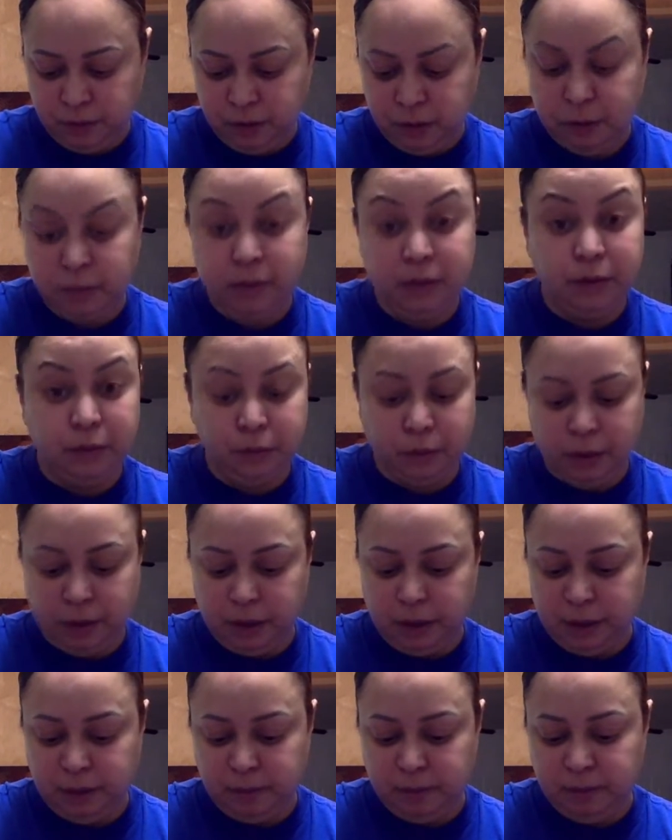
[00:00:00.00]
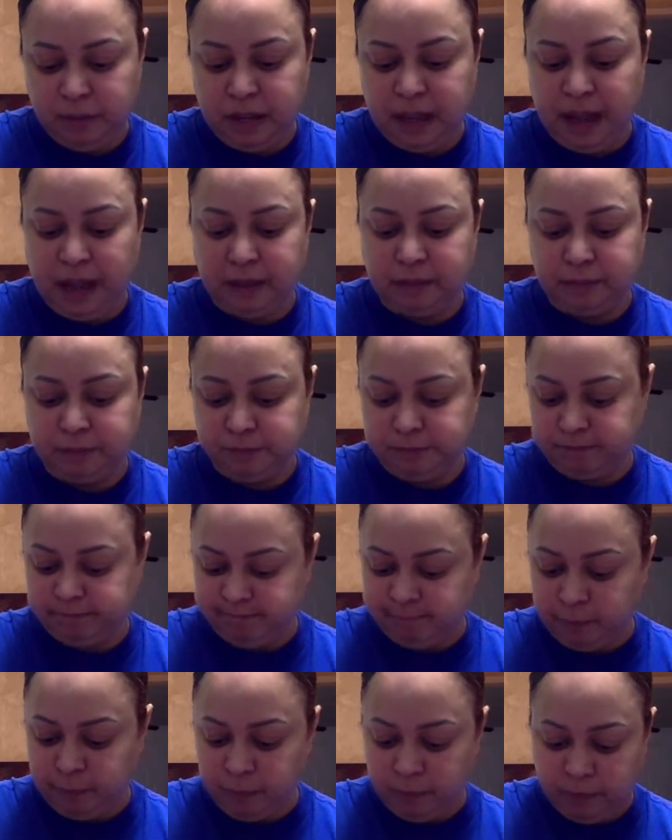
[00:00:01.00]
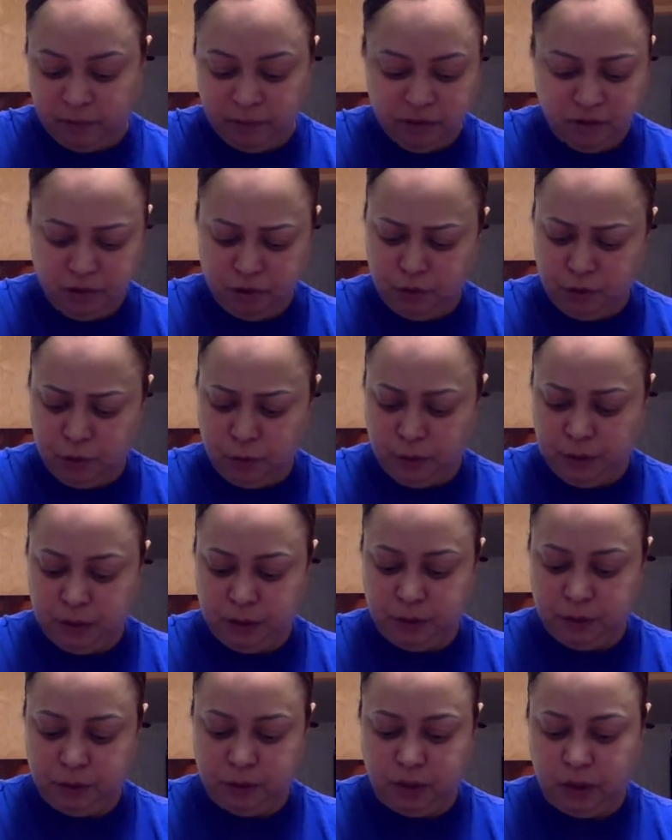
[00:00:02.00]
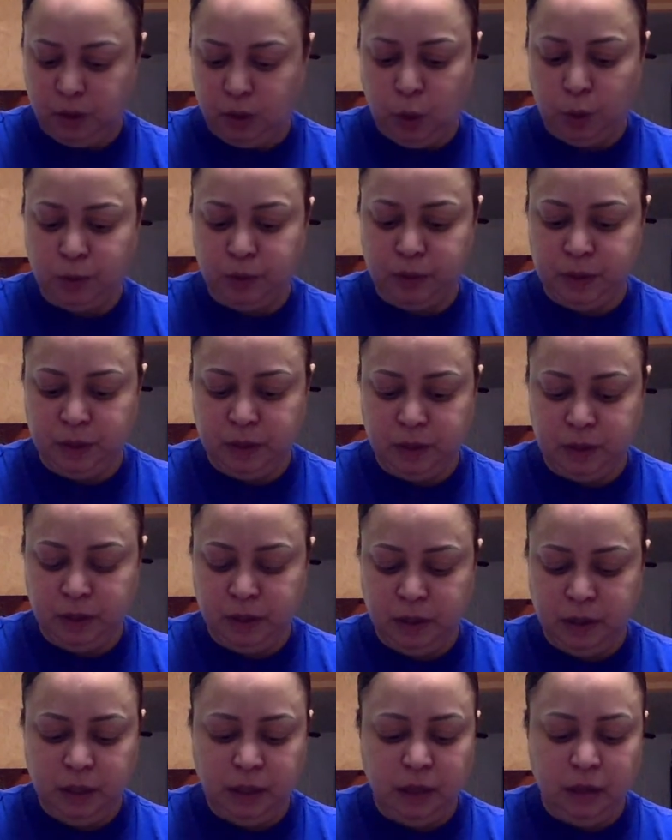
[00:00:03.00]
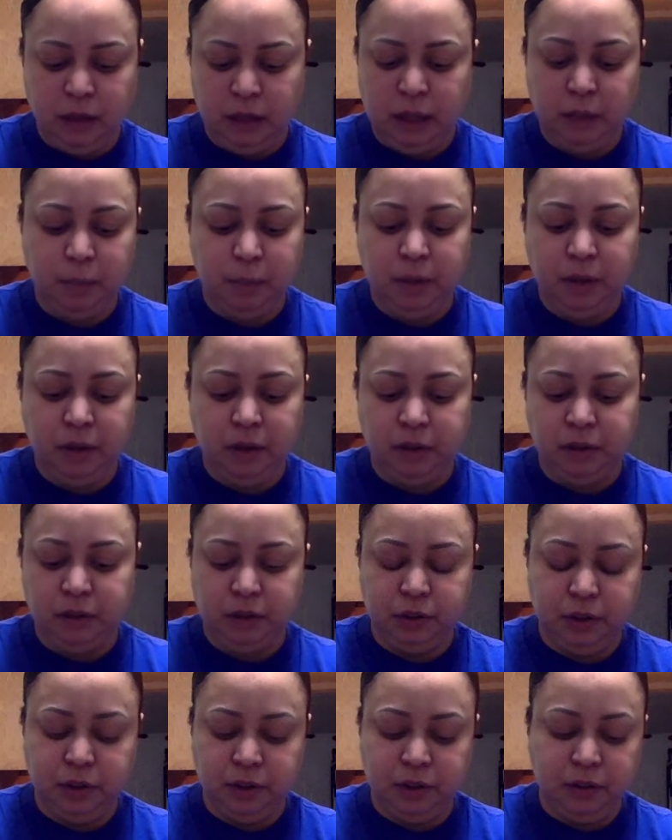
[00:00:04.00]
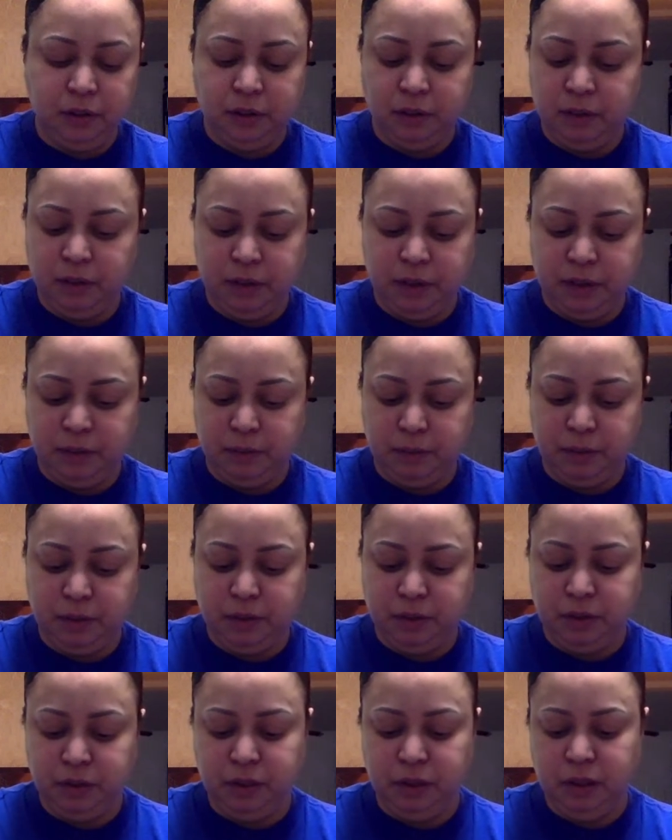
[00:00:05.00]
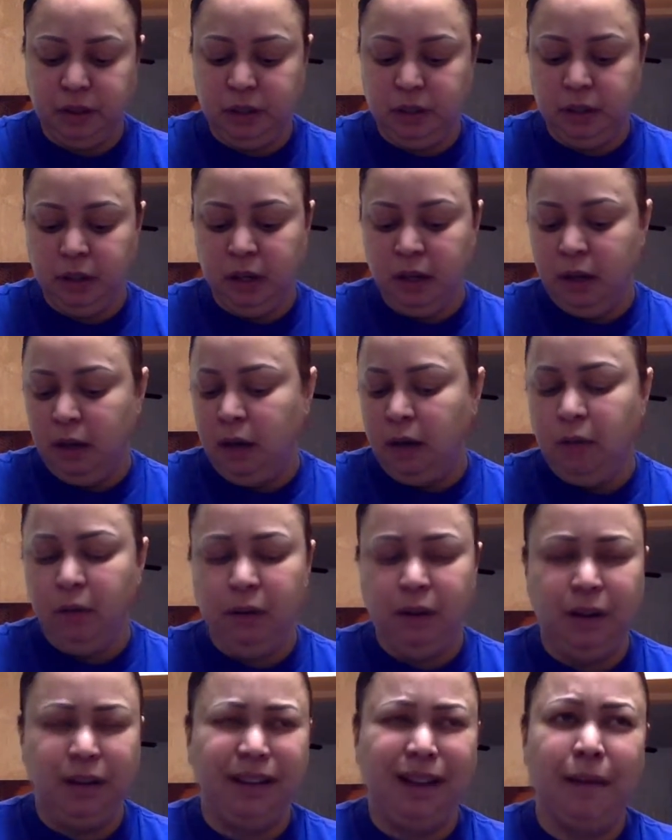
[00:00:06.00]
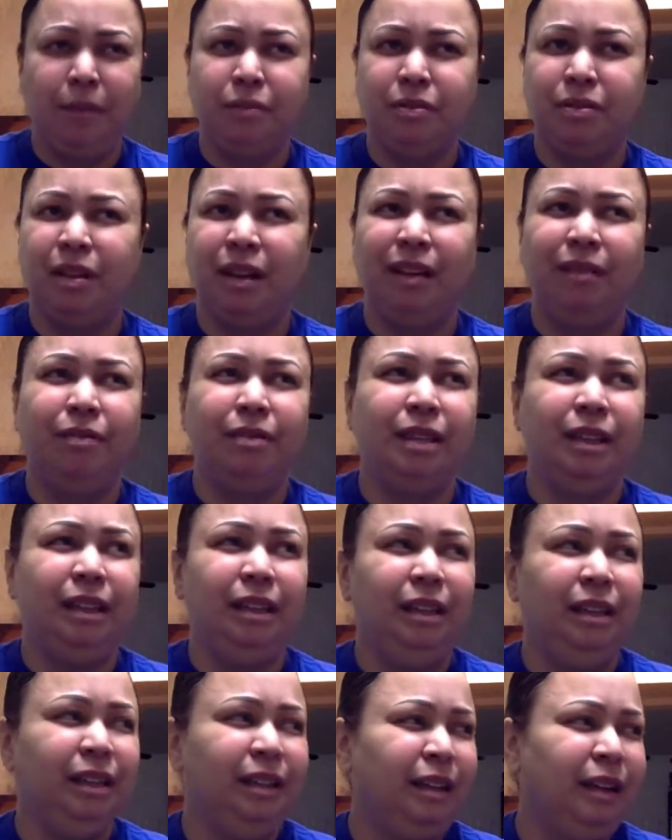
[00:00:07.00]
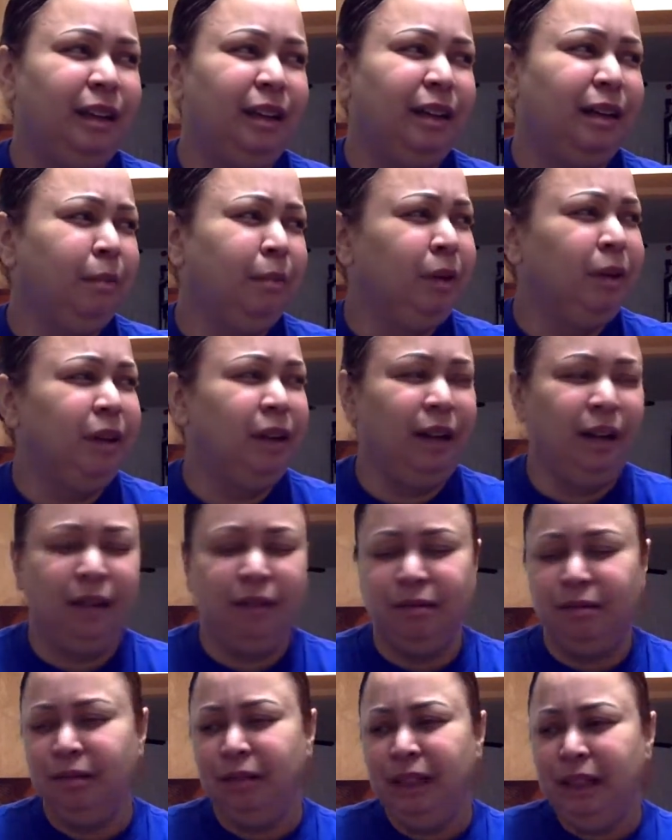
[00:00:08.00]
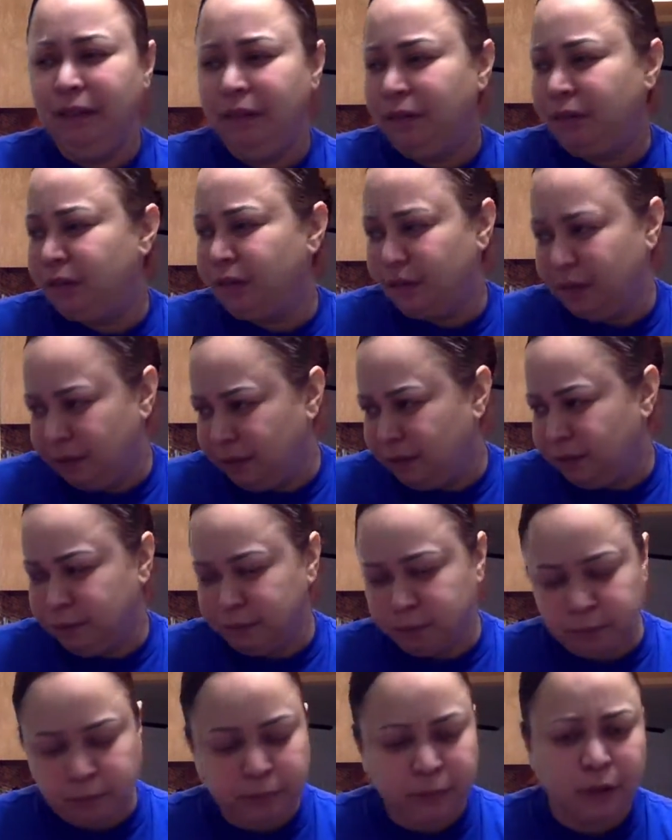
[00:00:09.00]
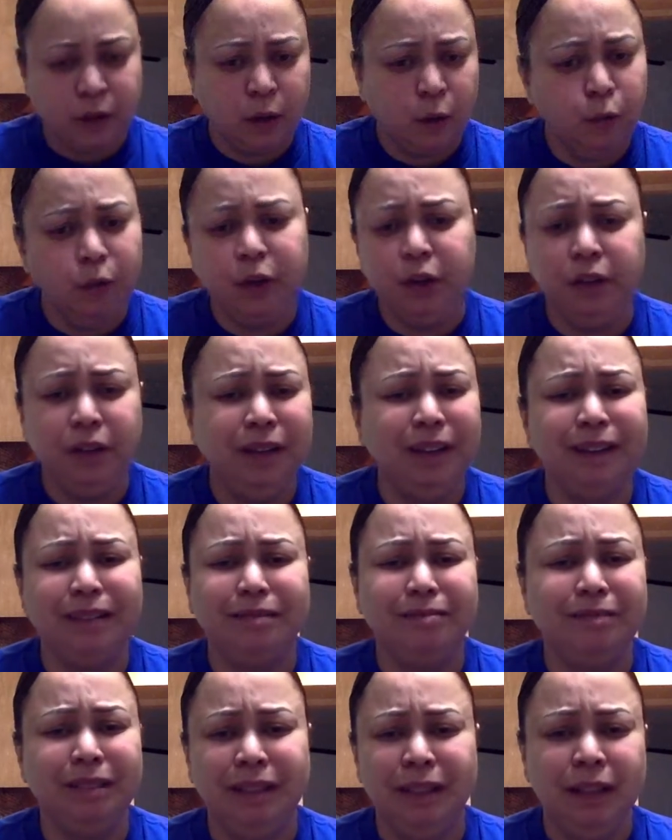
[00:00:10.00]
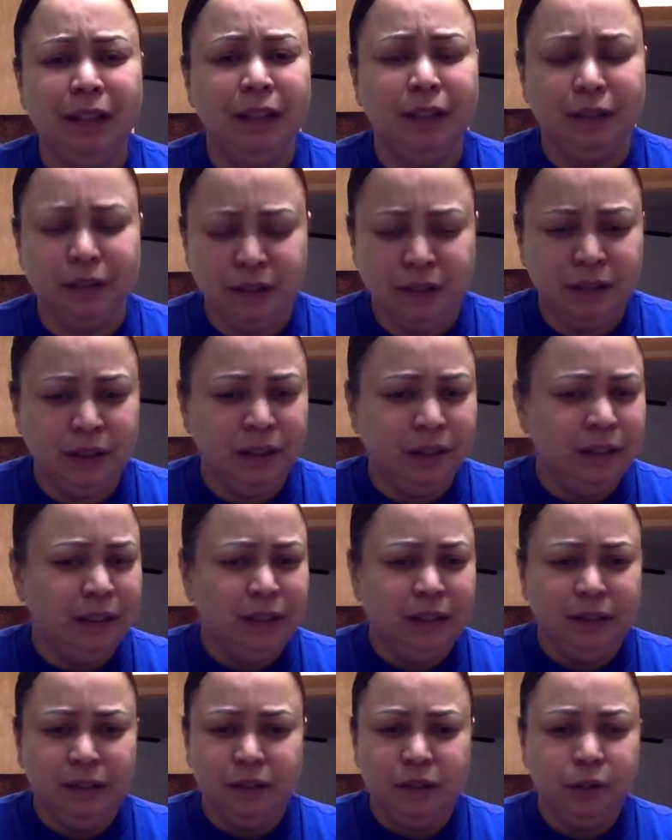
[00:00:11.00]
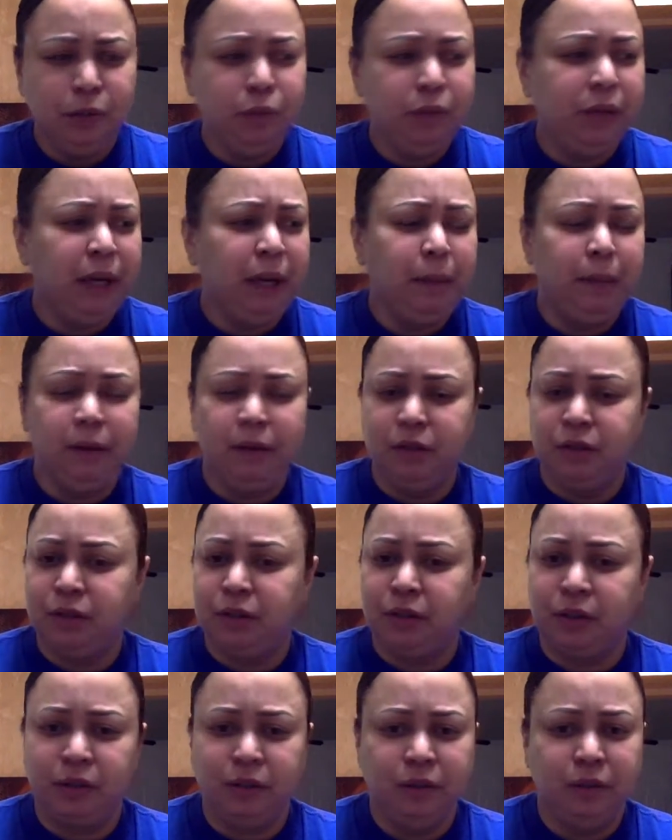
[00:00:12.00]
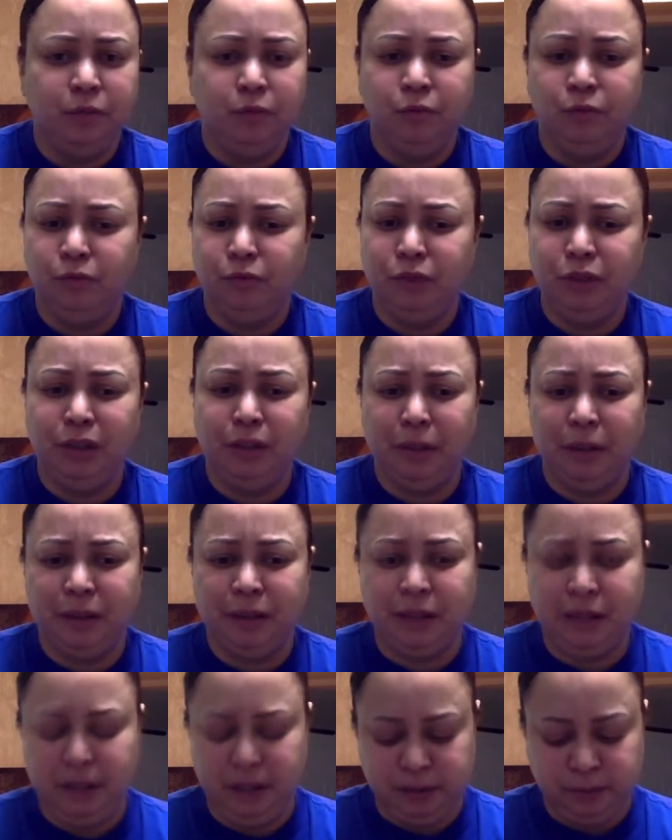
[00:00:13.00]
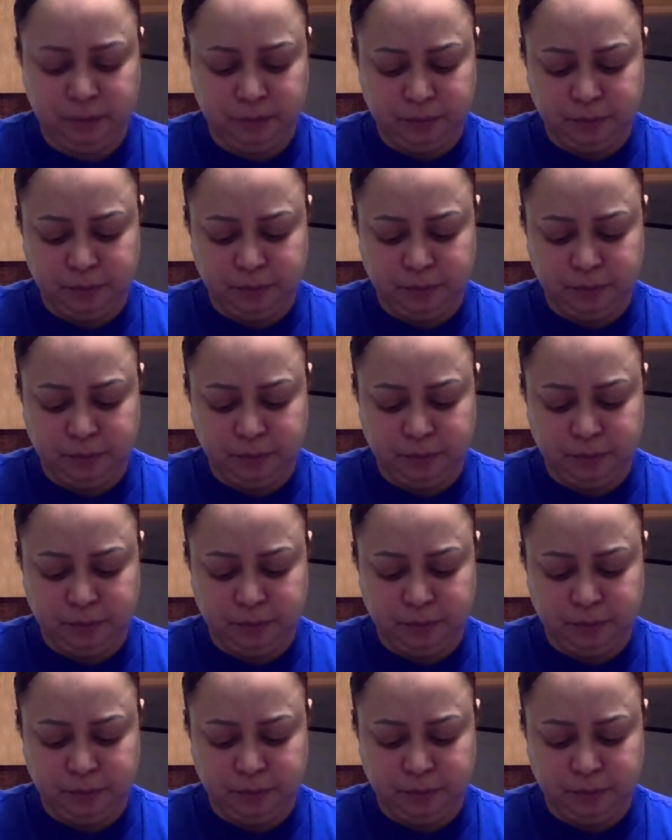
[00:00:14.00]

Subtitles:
The middle cat. She's so mean to it. They always, they pick on each other, but she, when it comes time to eat, like, come on now, leave her alone. Why do you got a 2K puncher when you're about to eat?